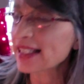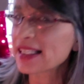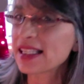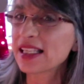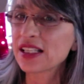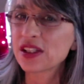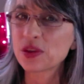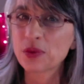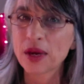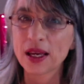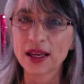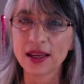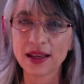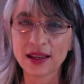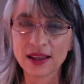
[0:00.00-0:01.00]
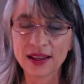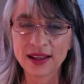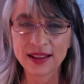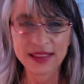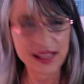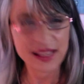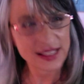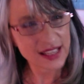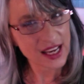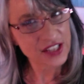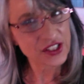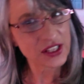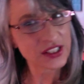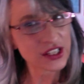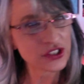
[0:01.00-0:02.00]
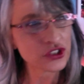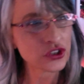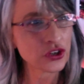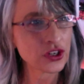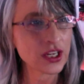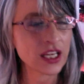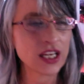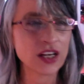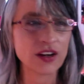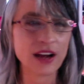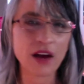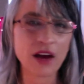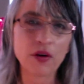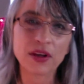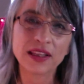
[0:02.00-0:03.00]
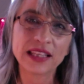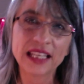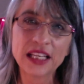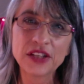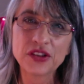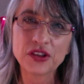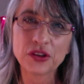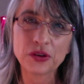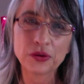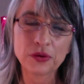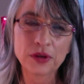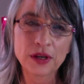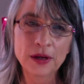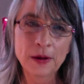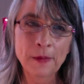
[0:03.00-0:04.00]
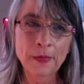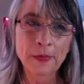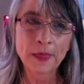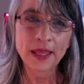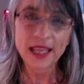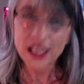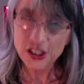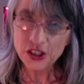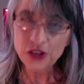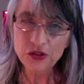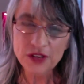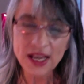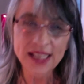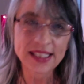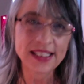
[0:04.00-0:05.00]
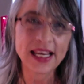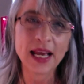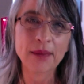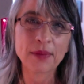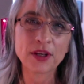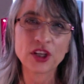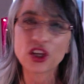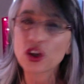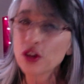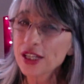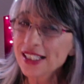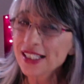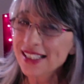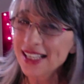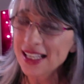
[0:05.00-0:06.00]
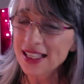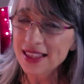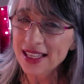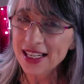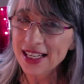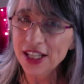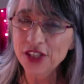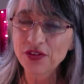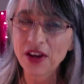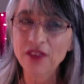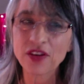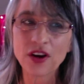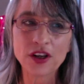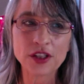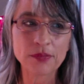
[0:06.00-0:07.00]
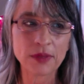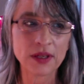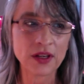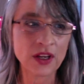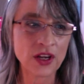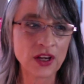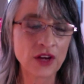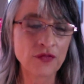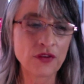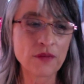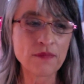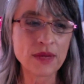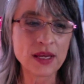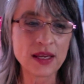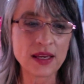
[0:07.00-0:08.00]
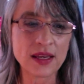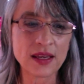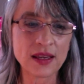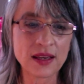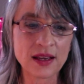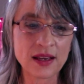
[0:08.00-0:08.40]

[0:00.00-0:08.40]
this way, the nudge that says turn here, how it leads you into your next step. And you can only see the next 5 yards, but for me,